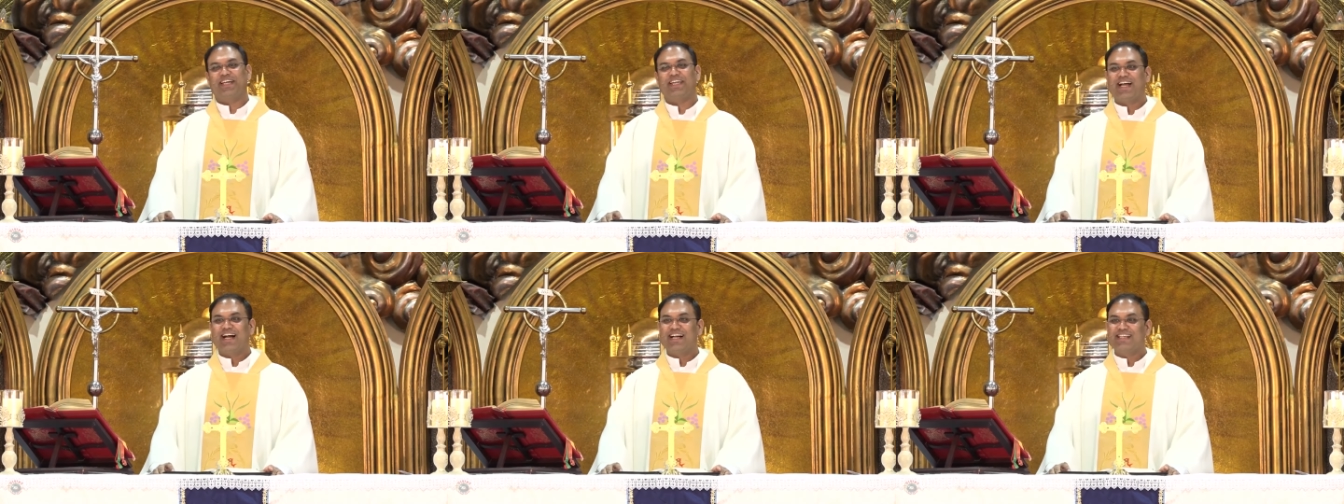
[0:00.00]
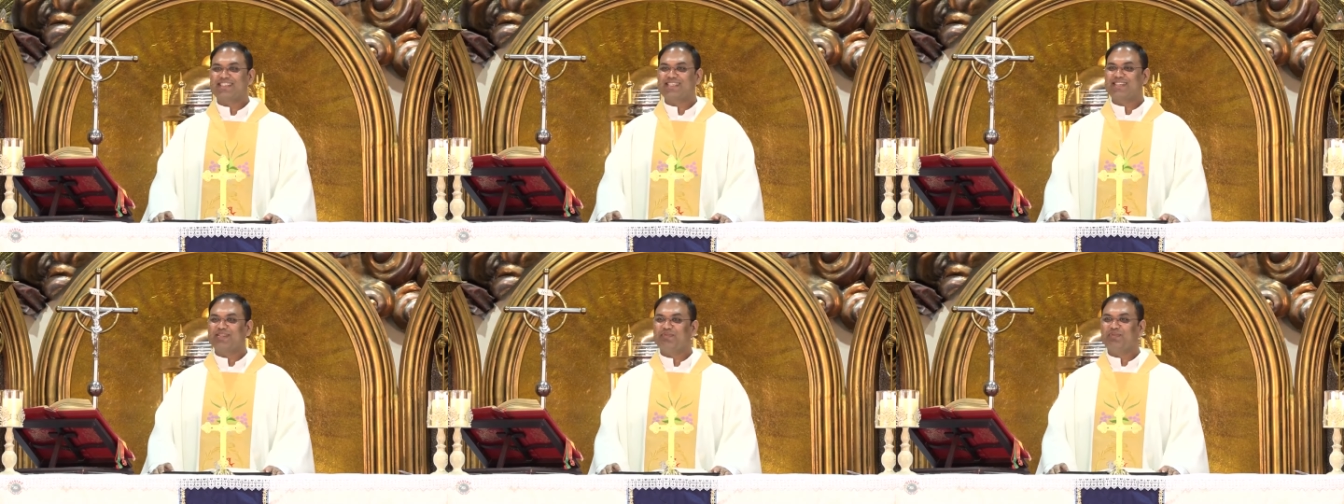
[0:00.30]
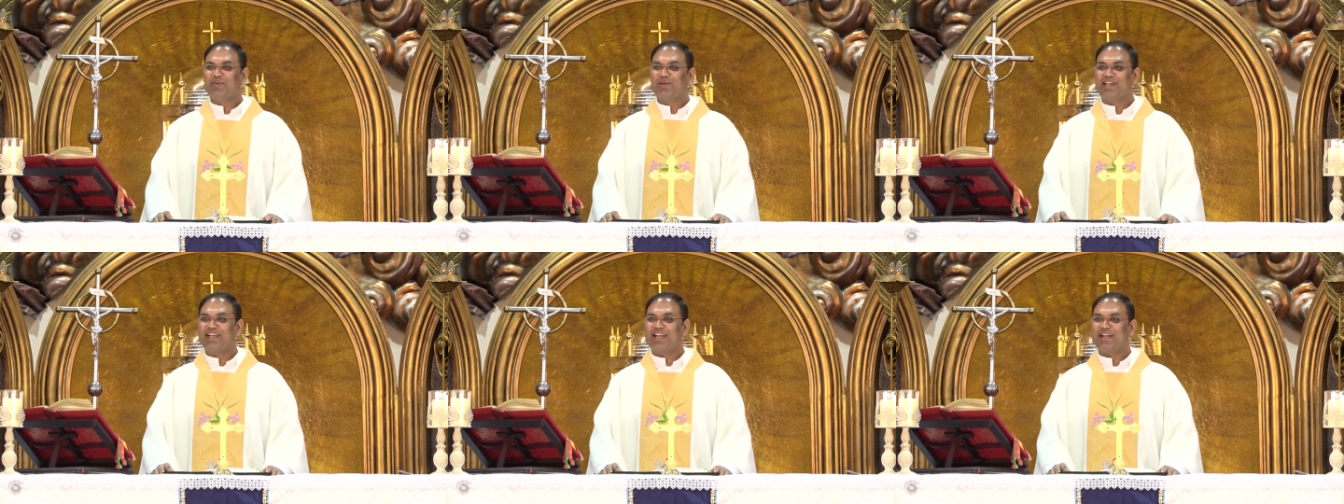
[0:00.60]
I asked
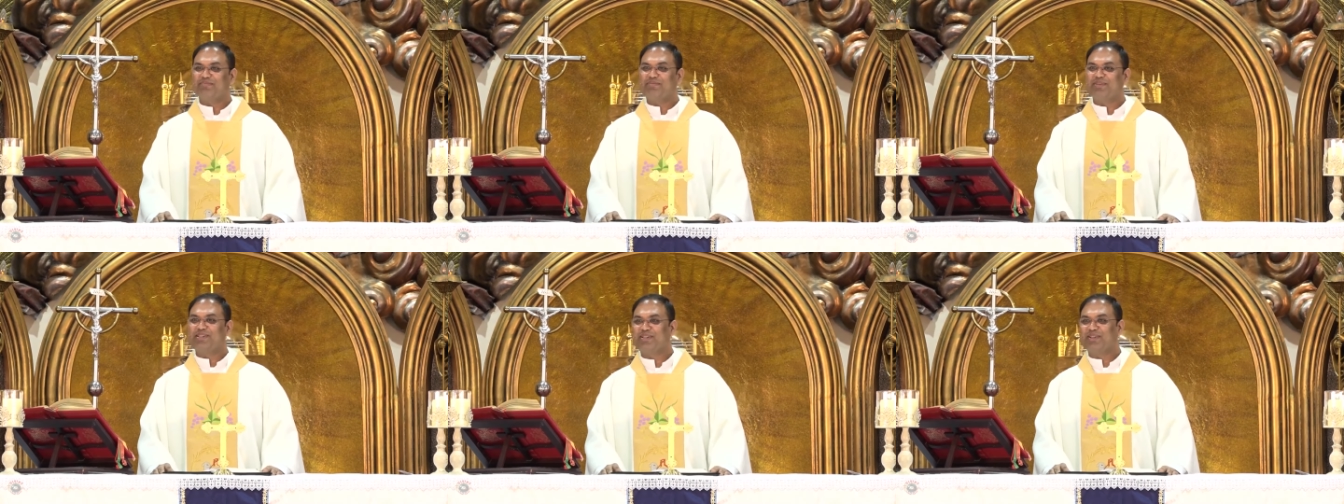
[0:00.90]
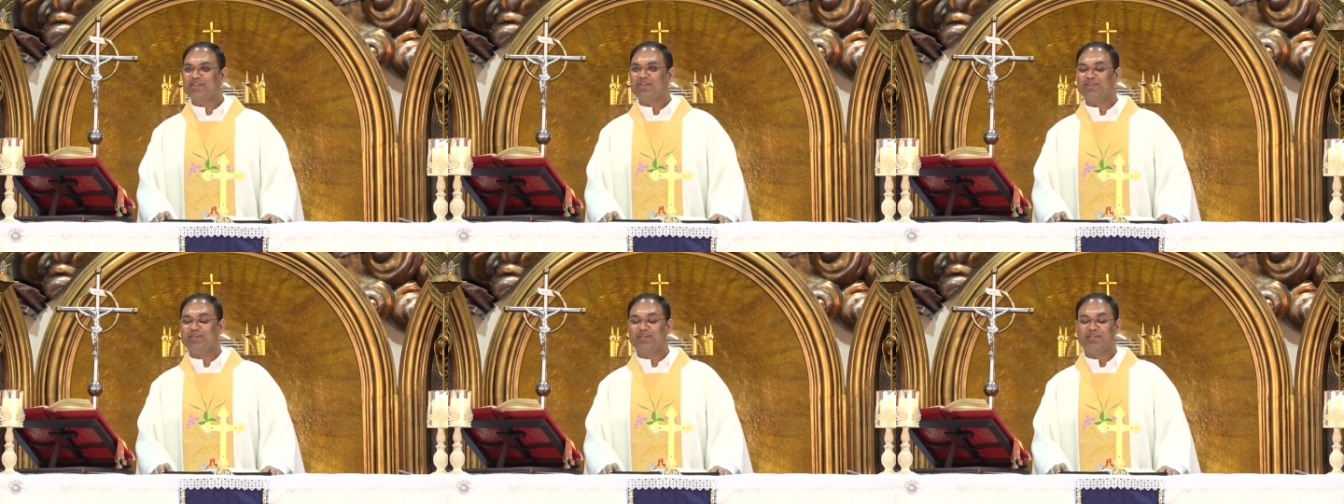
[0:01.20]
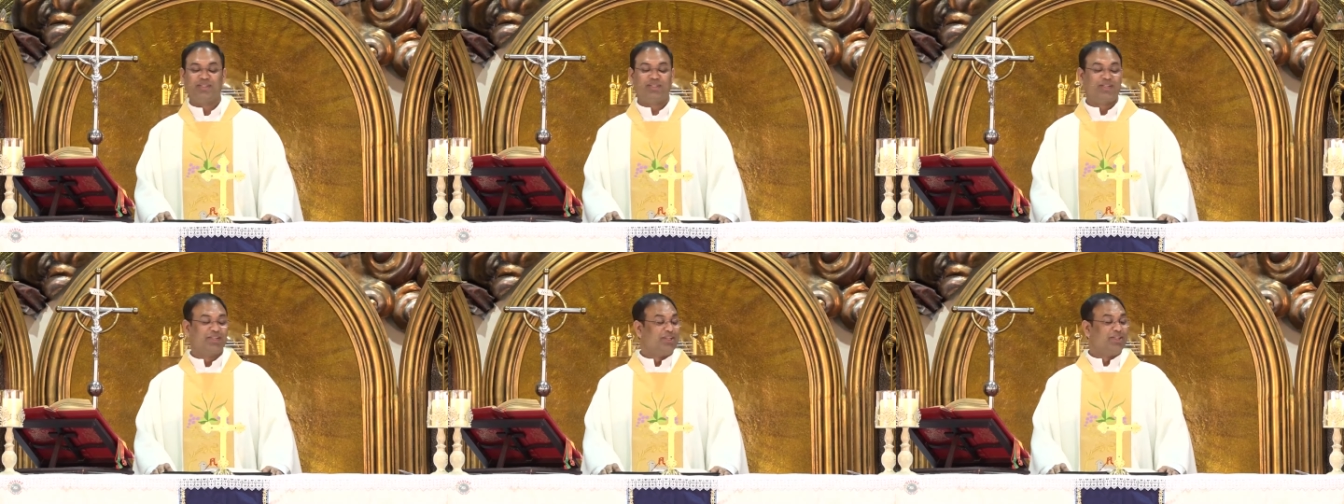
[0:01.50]
him, What happened to
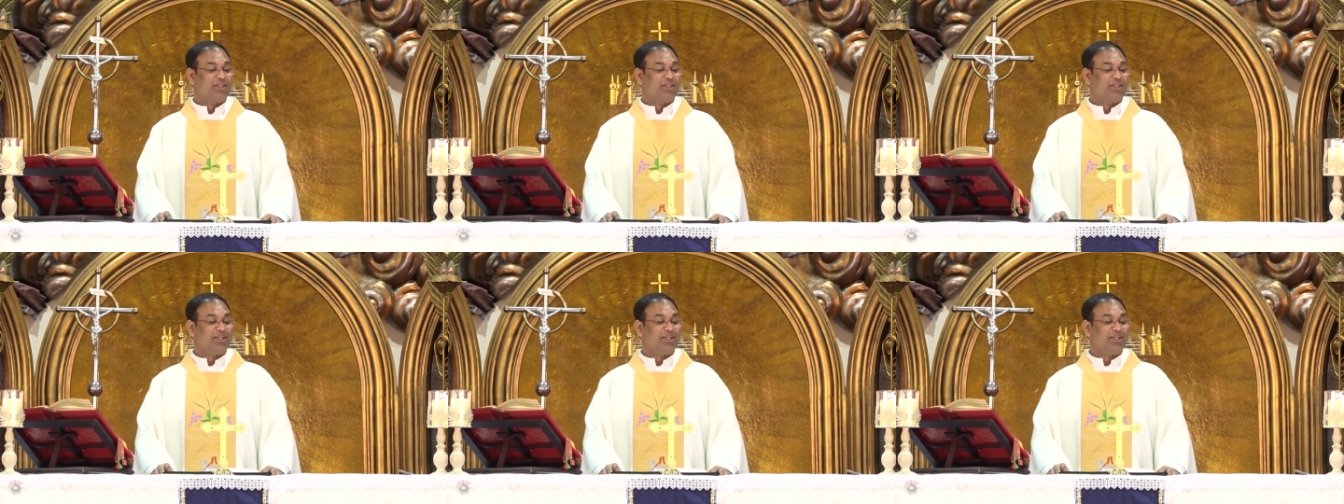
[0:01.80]
you?